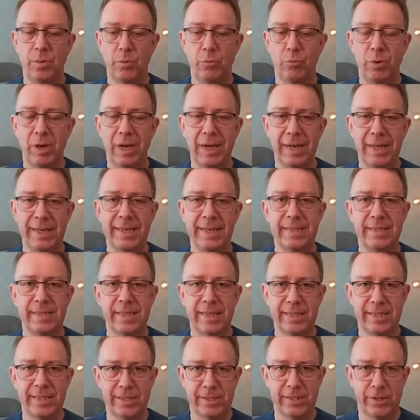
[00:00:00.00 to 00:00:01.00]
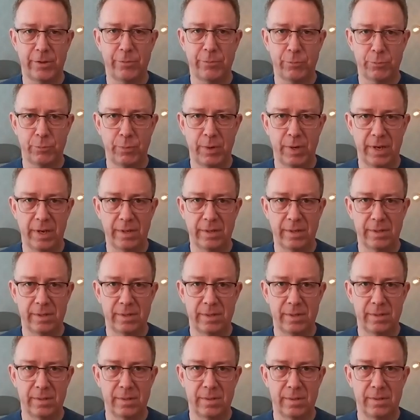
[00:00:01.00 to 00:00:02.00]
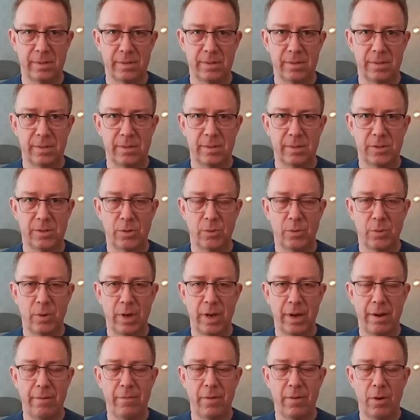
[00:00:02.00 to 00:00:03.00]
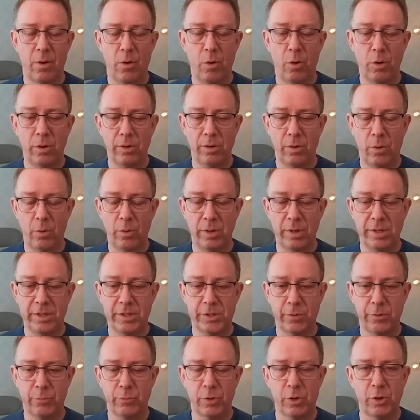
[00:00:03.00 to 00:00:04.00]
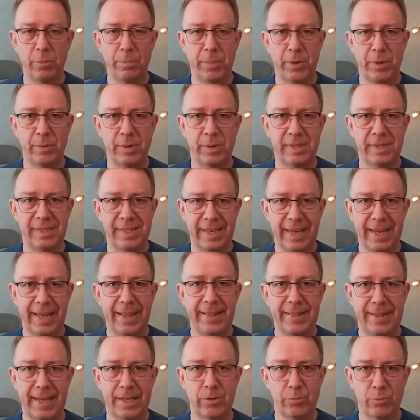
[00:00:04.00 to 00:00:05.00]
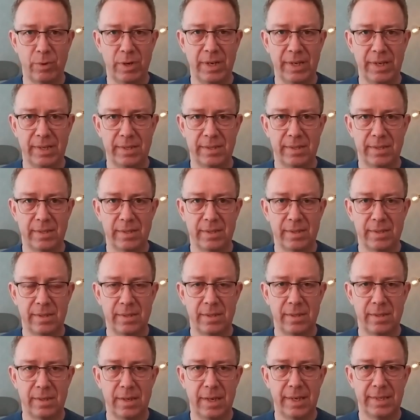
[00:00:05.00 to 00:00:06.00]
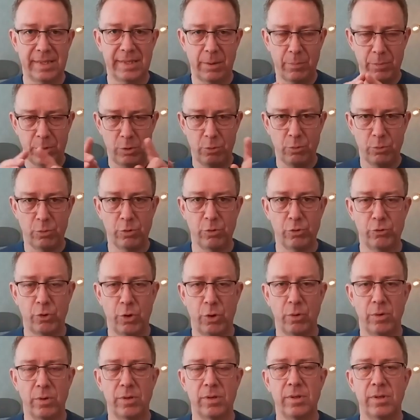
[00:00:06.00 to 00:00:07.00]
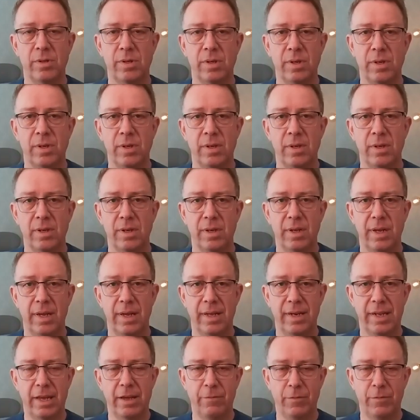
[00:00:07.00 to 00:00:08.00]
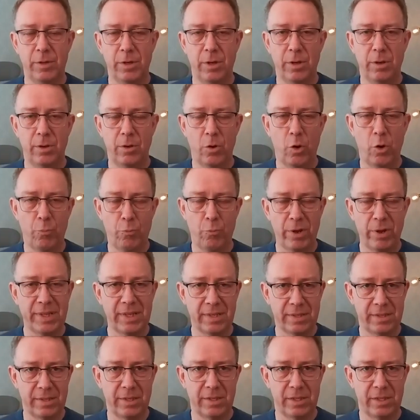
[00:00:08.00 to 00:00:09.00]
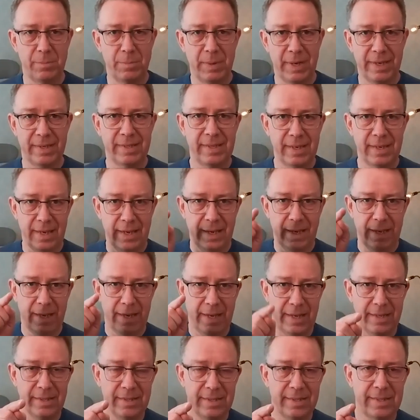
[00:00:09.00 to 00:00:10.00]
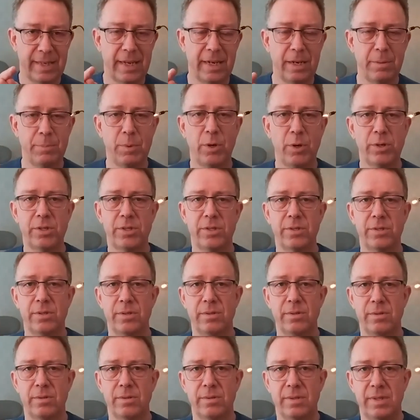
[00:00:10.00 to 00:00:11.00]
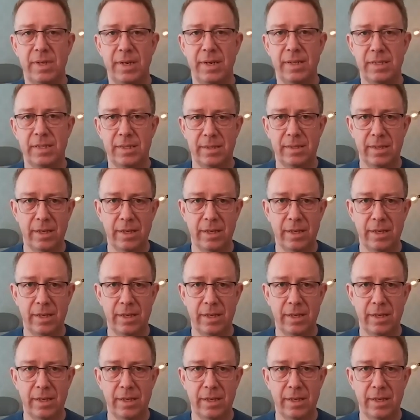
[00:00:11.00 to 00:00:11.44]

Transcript: release a software, so all the software components in that release is something you control. And if the operating system is inside the box, then it